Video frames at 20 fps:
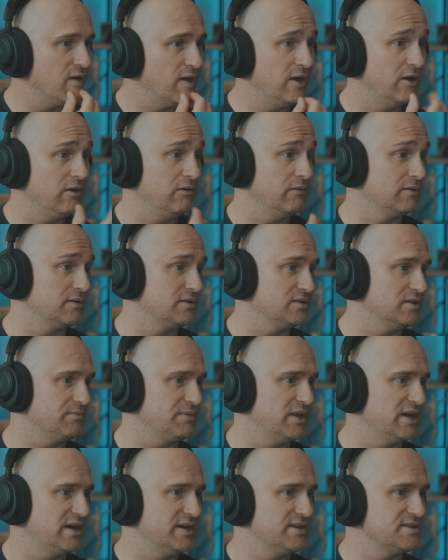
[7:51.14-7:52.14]
Oh,
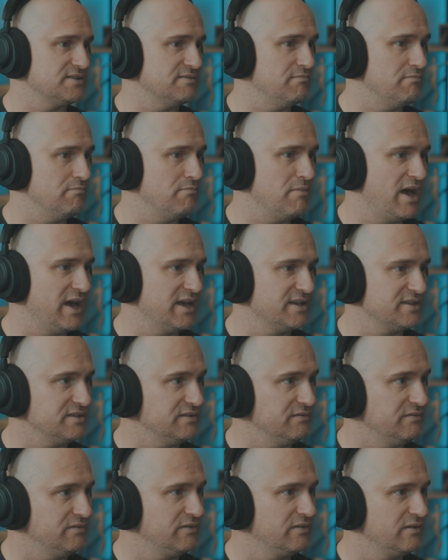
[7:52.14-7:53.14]
except that guy's
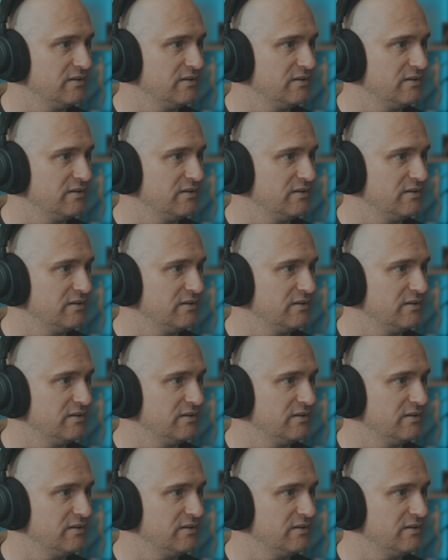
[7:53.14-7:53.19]
massive.